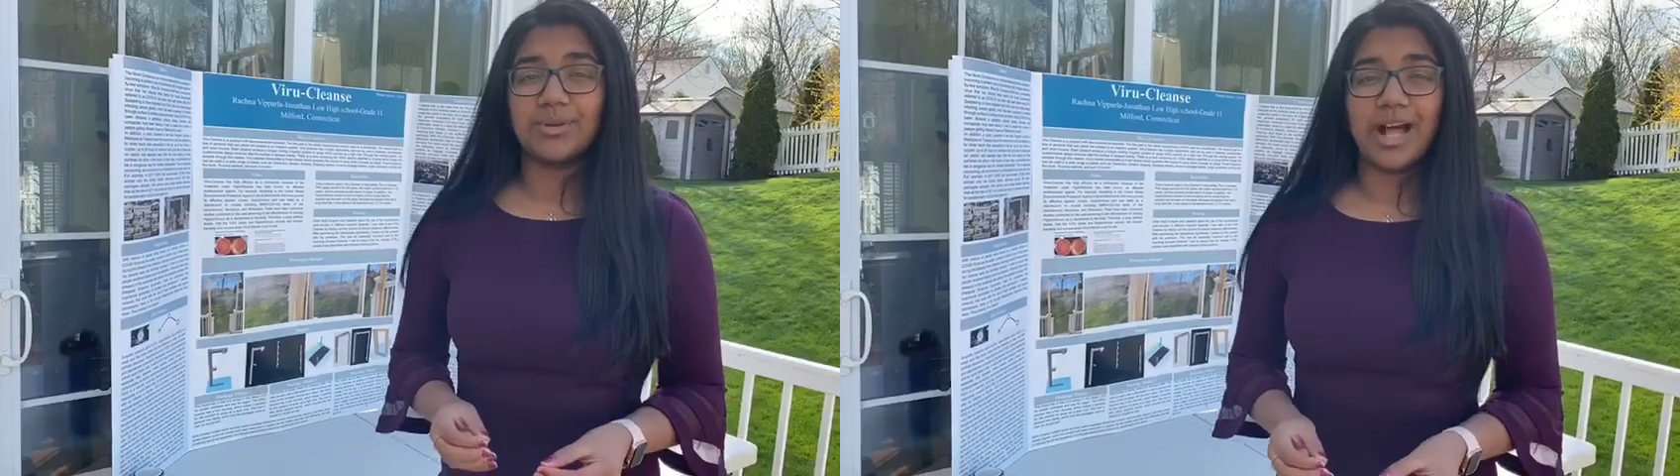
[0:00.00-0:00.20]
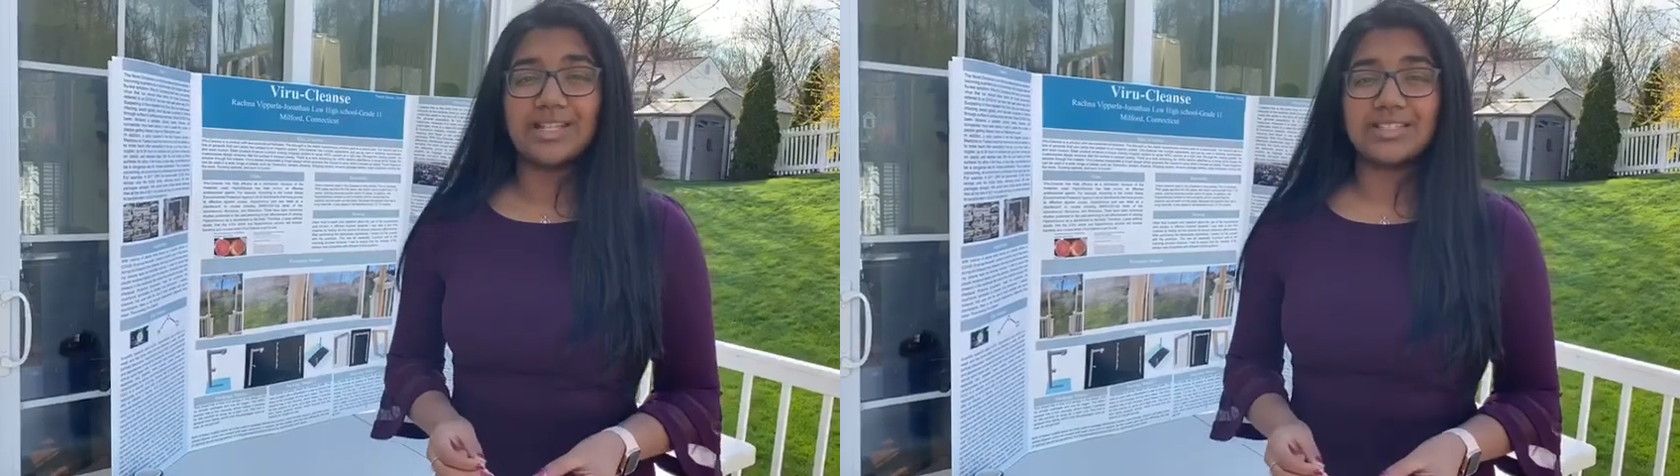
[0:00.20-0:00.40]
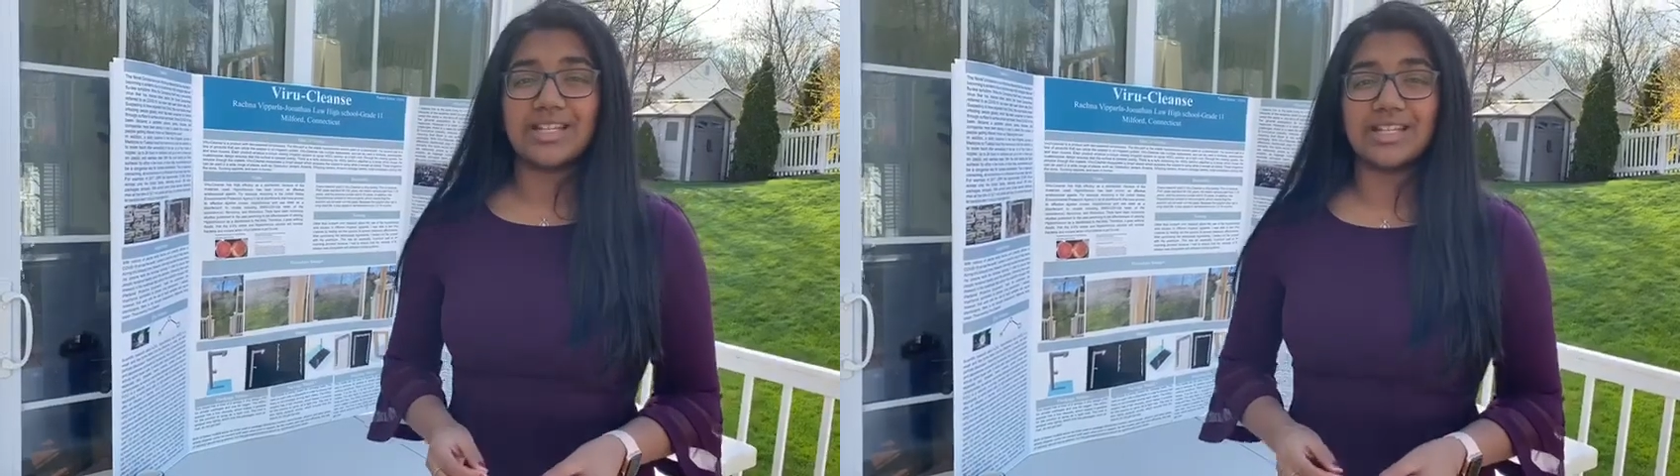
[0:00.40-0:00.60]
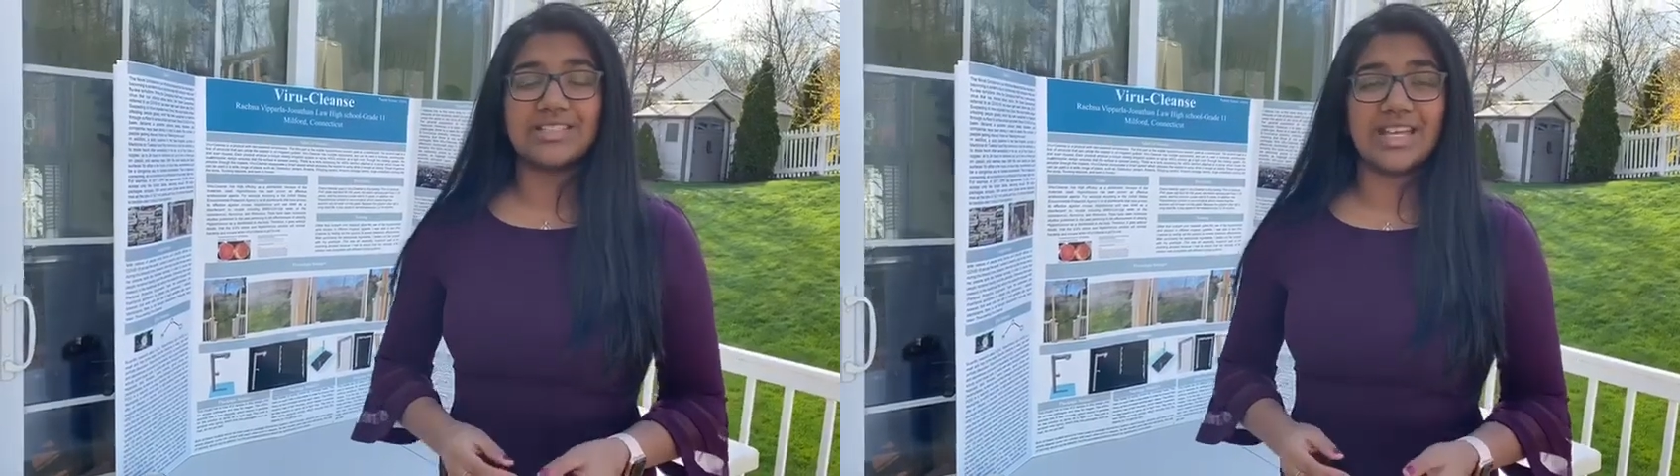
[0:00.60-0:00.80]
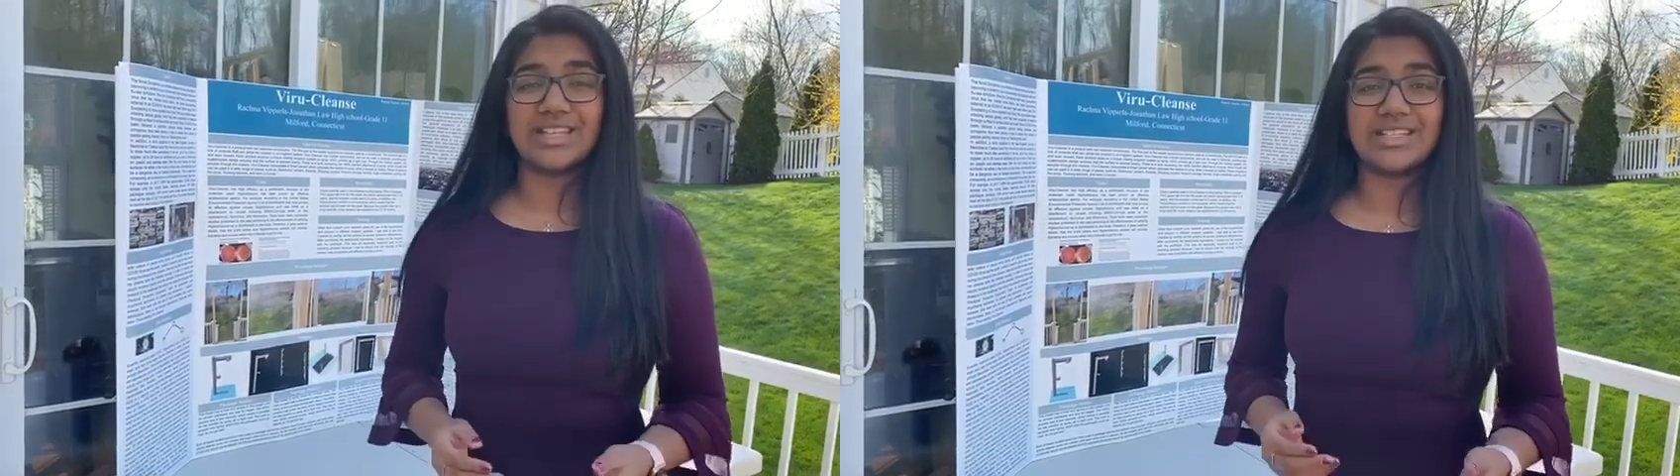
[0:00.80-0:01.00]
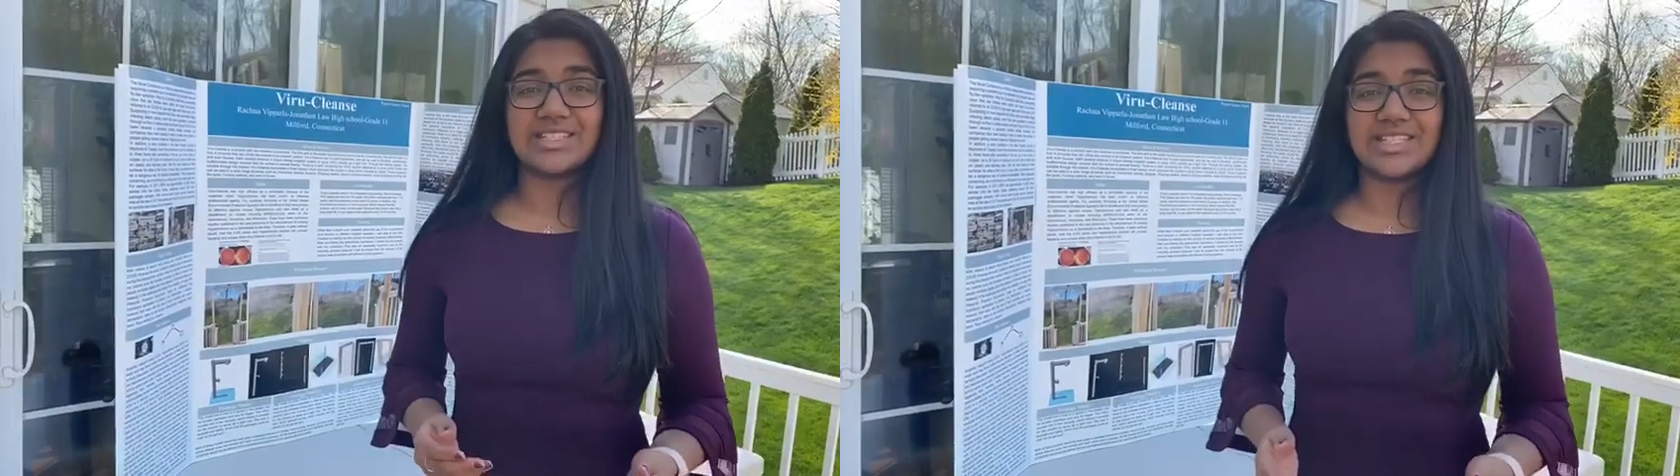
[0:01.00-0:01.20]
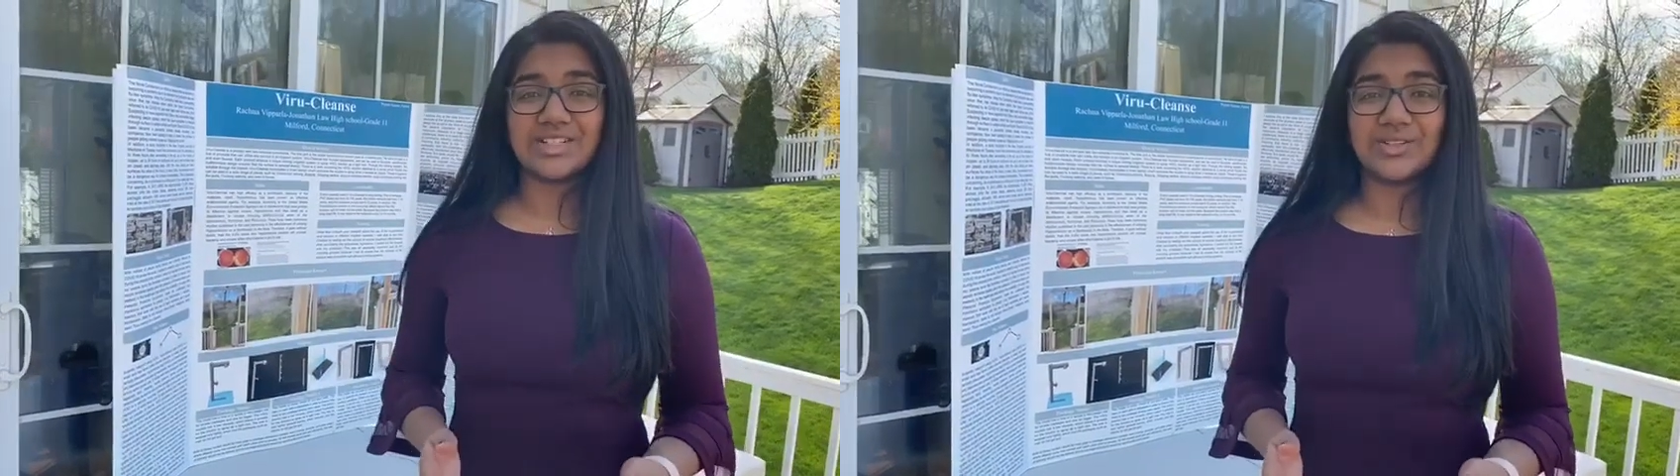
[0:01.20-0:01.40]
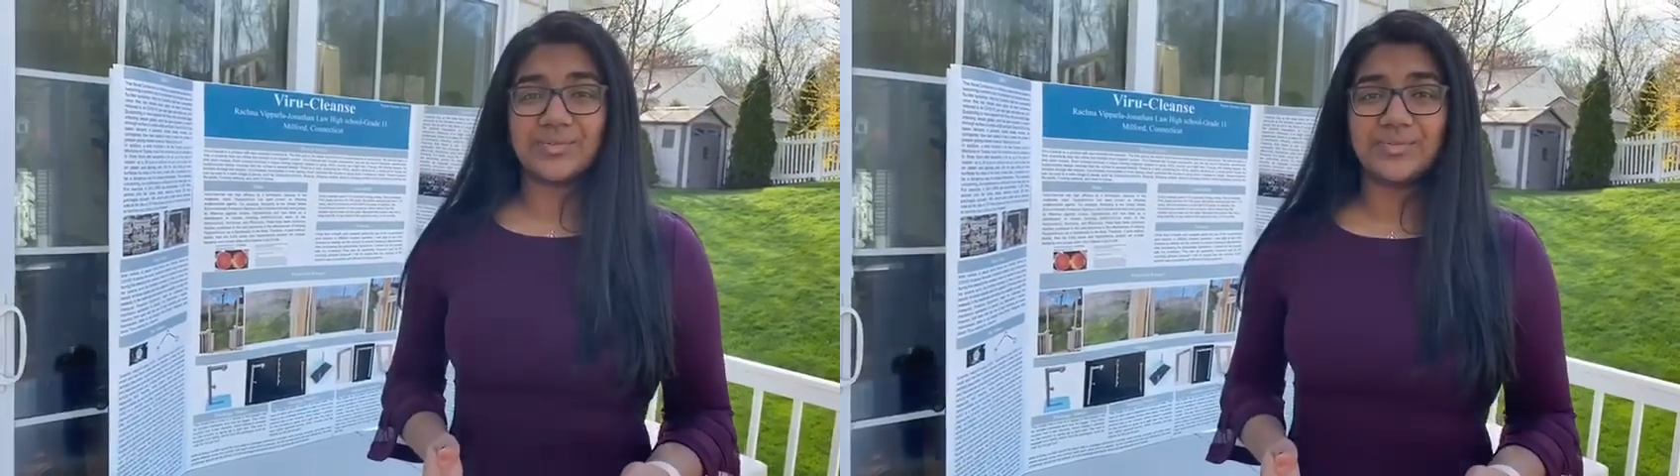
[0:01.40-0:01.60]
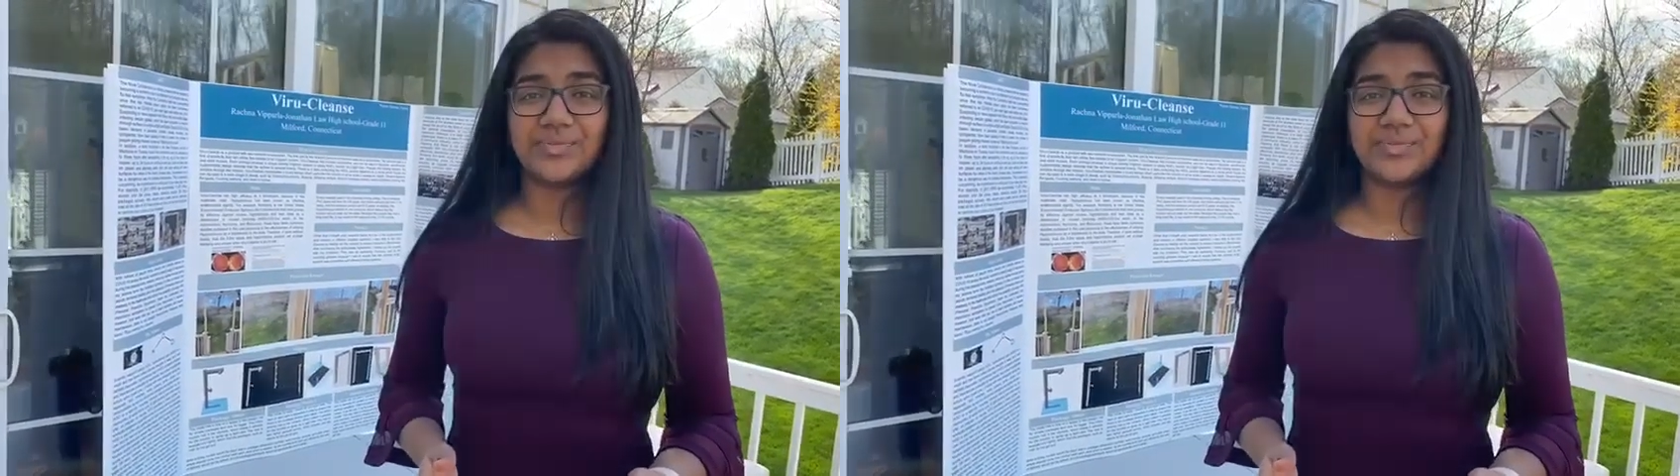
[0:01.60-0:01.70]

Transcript: plastic and stainless steel.